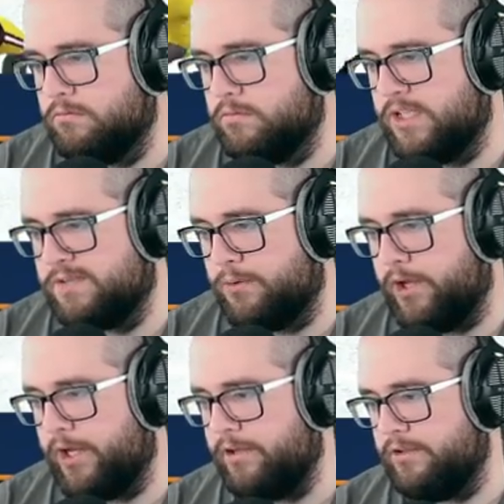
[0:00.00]
Nice
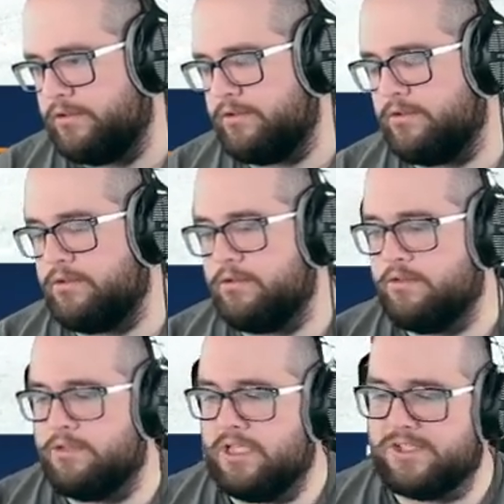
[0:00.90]
play.
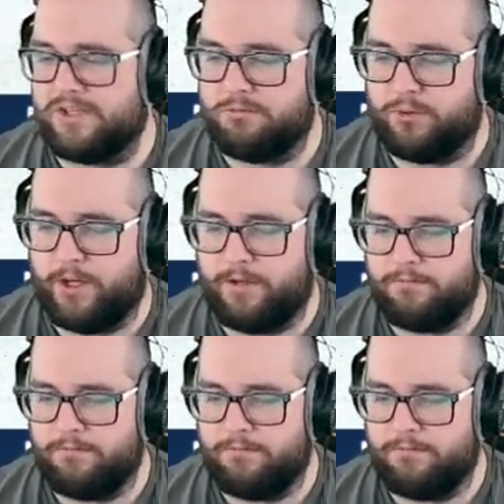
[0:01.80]
That was a good play.